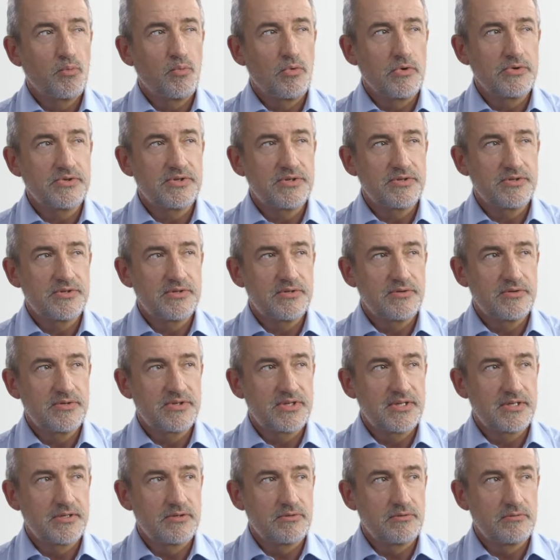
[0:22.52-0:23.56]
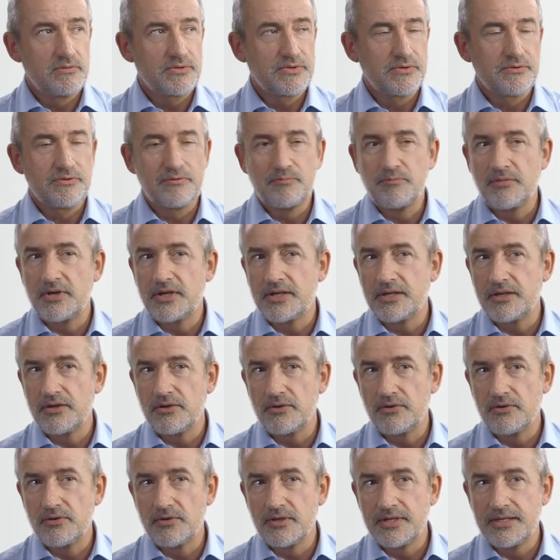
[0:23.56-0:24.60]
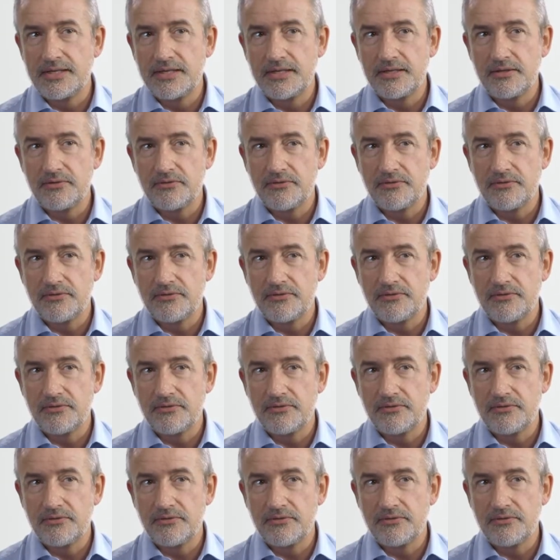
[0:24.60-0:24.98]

Wasn't until sort of my early